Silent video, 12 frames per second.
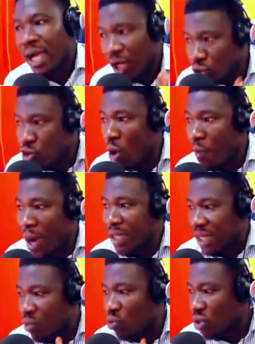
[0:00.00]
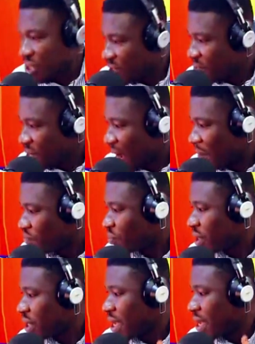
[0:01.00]
etu yo ba tana wutie mi a
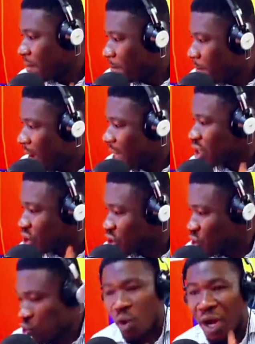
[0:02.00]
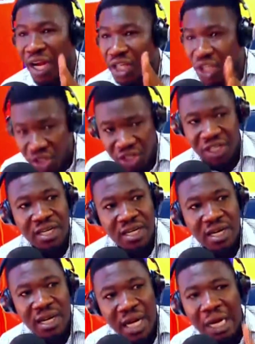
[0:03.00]
men to enchine
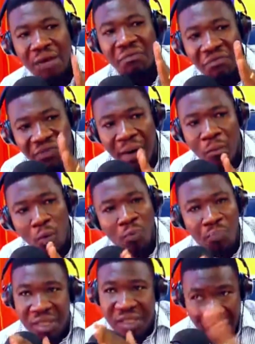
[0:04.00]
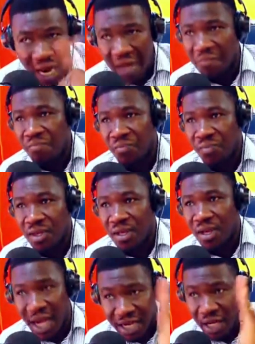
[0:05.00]
emfa mo bi da
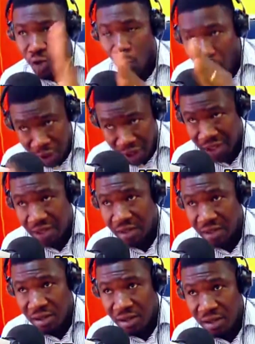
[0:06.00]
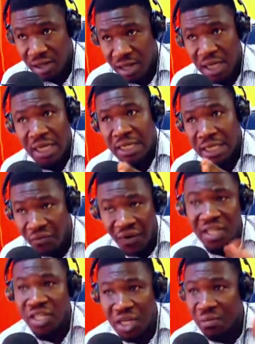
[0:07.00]
eye no mi ye
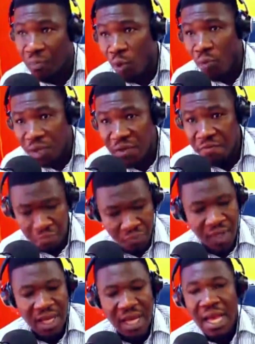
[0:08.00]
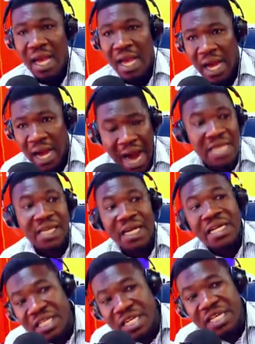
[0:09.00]
fa enchine mo bi I
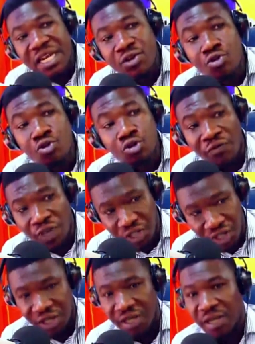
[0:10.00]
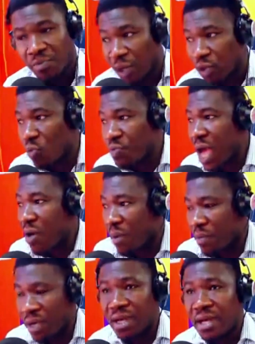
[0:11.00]
say enchine the use of enchine but obi
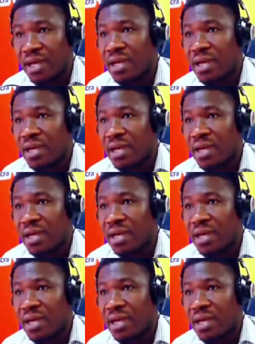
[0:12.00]
ahwe me